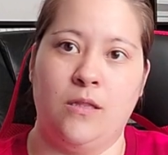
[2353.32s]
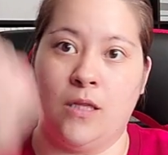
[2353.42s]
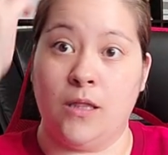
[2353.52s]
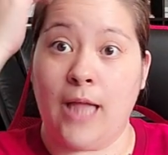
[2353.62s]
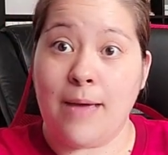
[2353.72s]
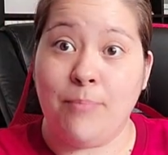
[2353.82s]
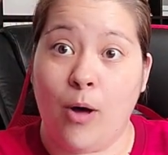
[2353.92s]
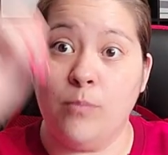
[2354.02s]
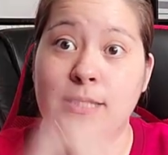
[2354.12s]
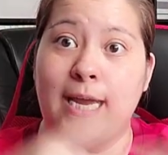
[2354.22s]
The light
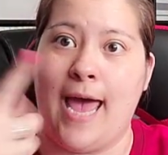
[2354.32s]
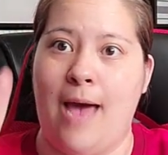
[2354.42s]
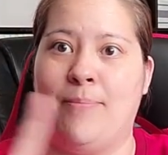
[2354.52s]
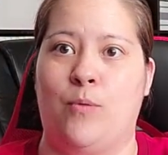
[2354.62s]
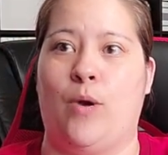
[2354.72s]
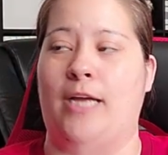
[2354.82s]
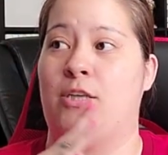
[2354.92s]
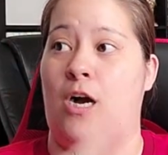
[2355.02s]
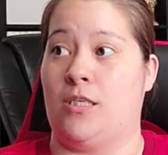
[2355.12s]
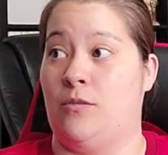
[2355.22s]
bulbs that happen when I
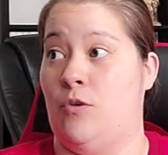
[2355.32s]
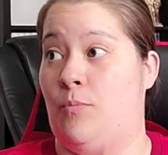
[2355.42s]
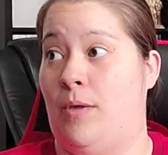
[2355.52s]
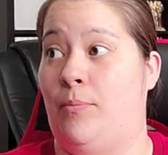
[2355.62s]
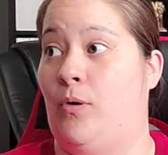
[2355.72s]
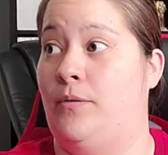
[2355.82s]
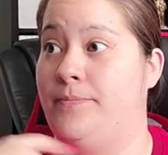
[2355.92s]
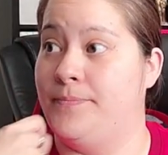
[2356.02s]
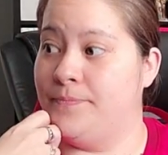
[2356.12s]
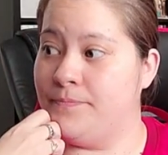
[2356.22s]
talk to new people.
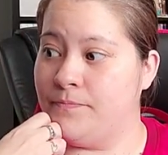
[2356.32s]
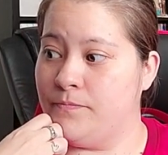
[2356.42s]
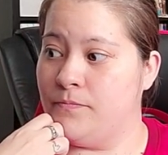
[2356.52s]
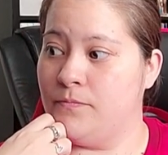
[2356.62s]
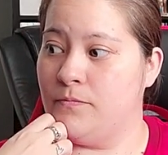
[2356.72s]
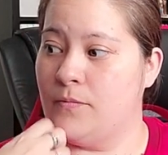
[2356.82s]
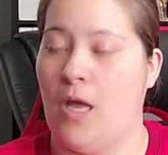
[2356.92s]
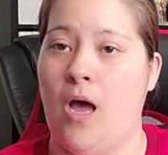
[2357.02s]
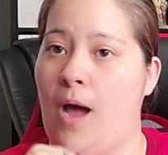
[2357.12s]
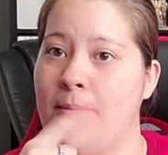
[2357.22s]

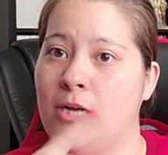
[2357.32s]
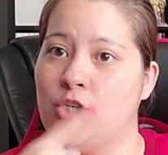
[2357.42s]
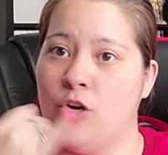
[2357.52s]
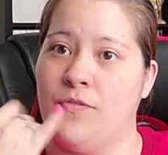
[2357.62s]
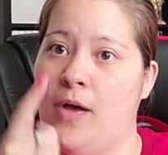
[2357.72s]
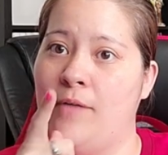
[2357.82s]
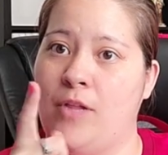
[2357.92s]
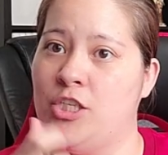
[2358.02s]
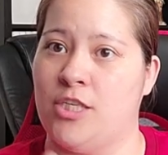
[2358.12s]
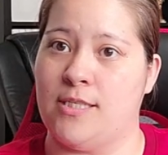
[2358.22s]
I'm not sure if they'll have
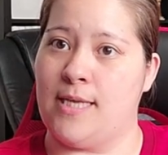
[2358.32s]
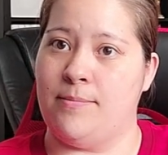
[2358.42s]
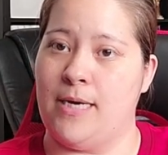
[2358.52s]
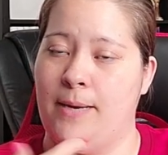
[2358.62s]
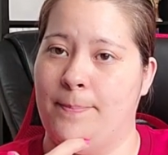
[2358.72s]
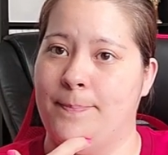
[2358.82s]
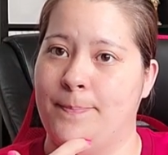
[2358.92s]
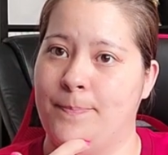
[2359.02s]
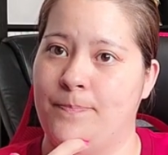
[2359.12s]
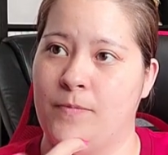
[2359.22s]
lunch at the same time.
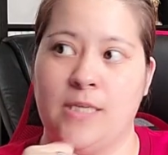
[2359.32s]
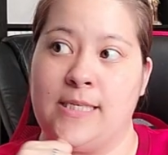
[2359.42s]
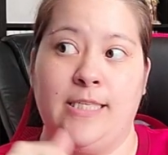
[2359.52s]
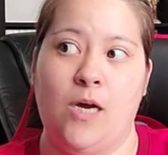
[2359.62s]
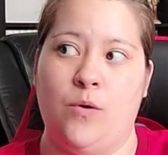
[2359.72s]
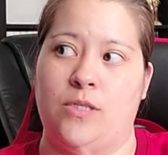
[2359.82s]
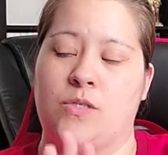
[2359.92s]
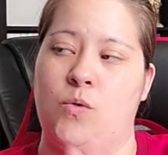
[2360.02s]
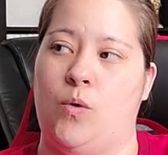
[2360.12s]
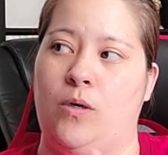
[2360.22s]
Because they don't in
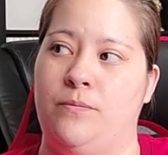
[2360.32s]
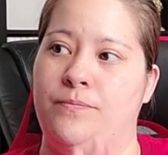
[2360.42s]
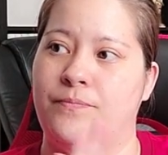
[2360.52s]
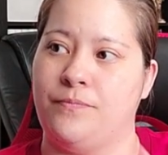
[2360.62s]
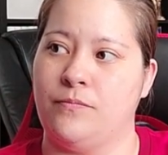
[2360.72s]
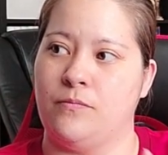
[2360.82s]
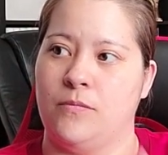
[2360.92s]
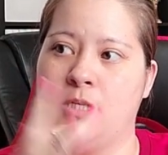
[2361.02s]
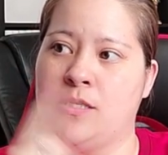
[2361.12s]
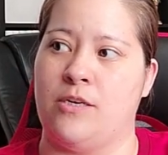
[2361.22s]
school.
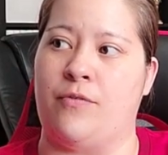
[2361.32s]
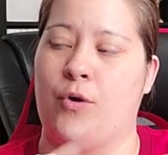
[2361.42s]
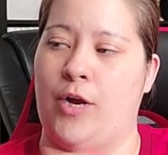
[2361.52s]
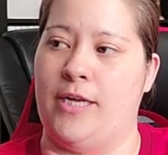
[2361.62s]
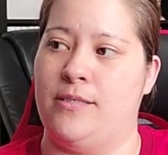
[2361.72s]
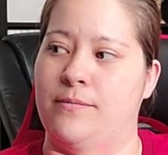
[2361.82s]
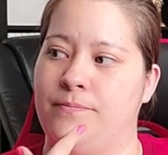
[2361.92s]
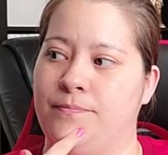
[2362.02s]
Because they're different grades.